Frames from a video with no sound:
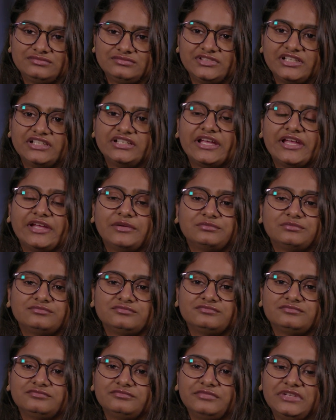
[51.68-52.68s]
that I
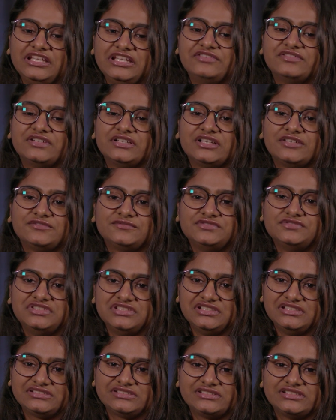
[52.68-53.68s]
am believer of
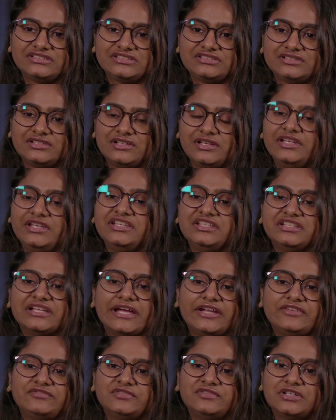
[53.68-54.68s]
Jesus. He
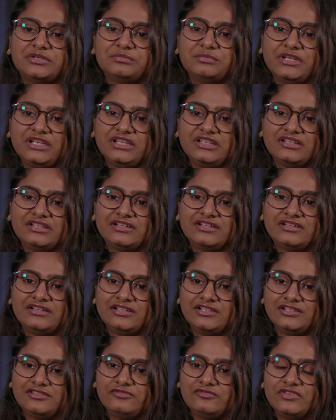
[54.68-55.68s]
died for me,
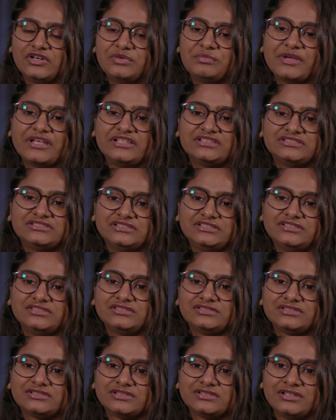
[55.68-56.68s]
for my
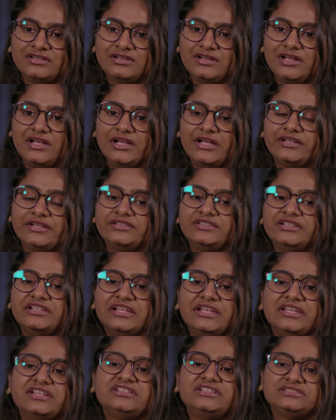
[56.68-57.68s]
sins and
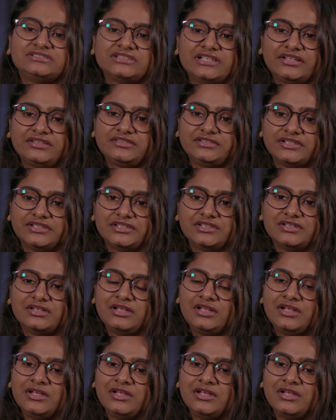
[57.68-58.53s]
he resurrected.